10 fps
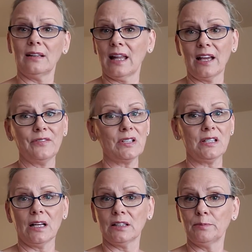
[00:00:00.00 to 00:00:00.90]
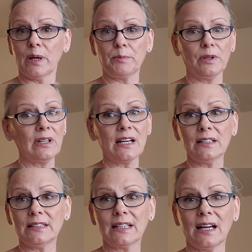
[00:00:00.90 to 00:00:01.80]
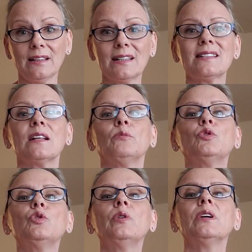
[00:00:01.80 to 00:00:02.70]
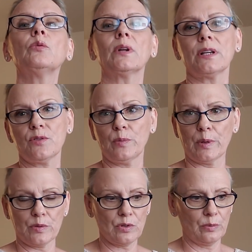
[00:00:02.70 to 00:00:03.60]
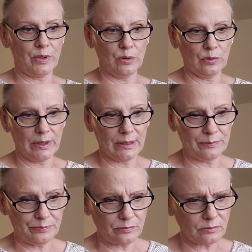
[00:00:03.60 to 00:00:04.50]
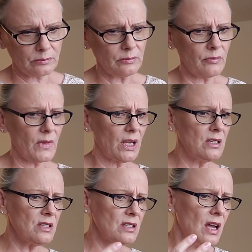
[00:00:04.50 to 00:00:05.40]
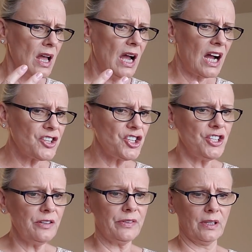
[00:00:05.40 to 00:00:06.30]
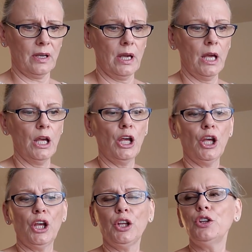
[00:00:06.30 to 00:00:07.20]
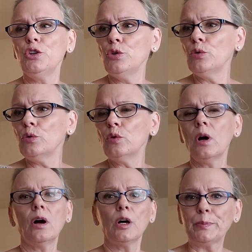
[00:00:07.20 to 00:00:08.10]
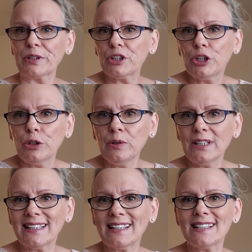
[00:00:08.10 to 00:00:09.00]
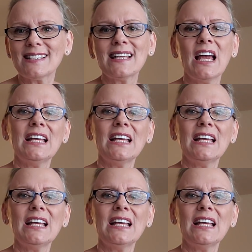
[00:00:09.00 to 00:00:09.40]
Life is not a popularity contest. I'm doing what I'm supposed to be doing. It's achieving new opportunities.